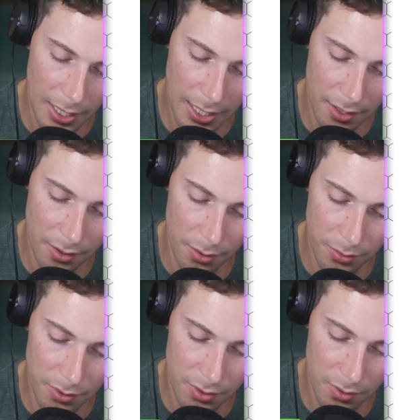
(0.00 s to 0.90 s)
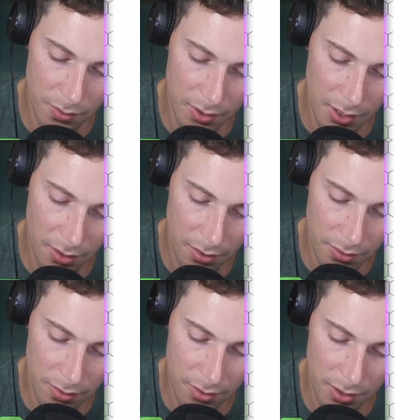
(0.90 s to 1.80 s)
add those two
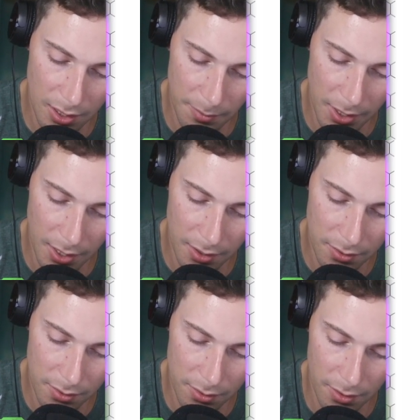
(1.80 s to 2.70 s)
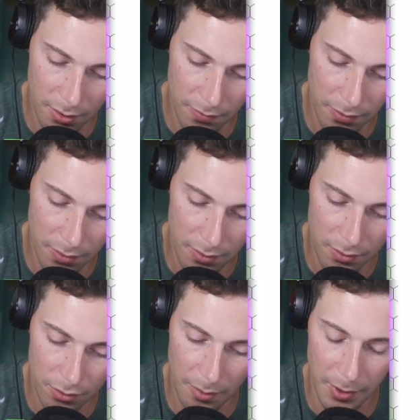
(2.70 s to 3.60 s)
together to get my answer of,
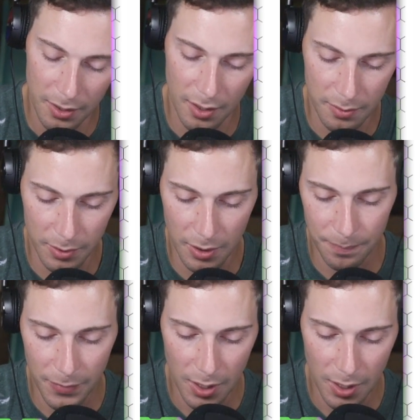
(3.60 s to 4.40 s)
drop my decimal down.